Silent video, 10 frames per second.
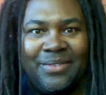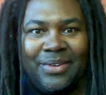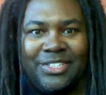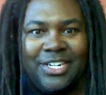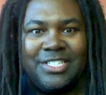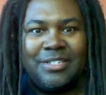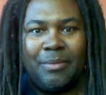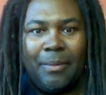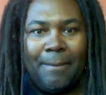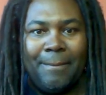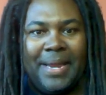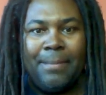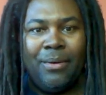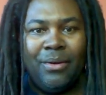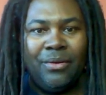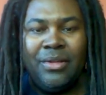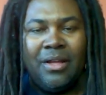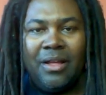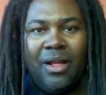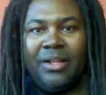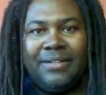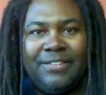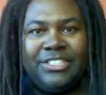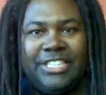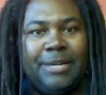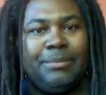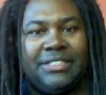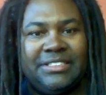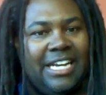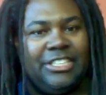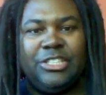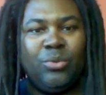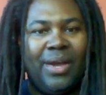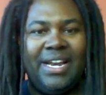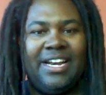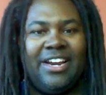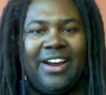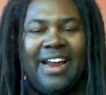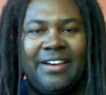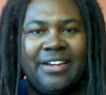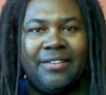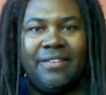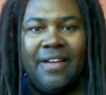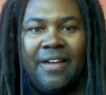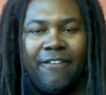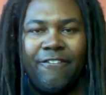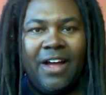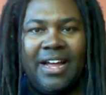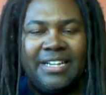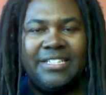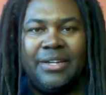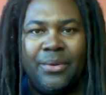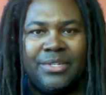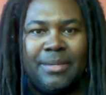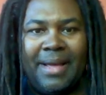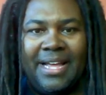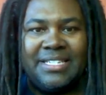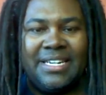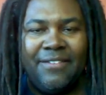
There were just people, all different shapes and sizes, just went in there and just fought and see who was the best.